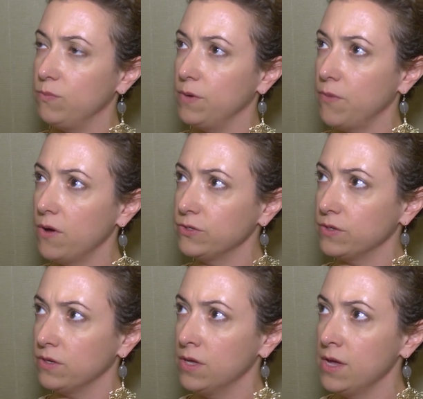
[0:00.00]

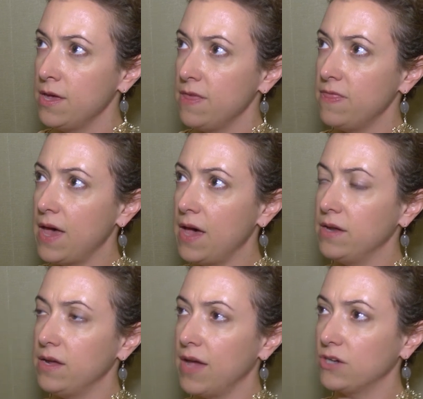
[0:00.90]
proposal
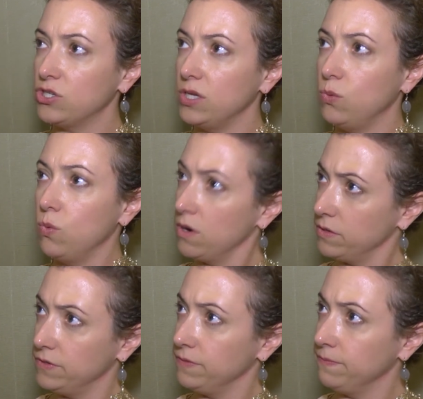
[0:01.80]
that actually
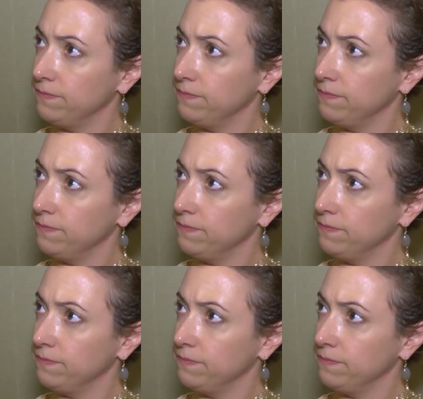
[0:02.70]
works.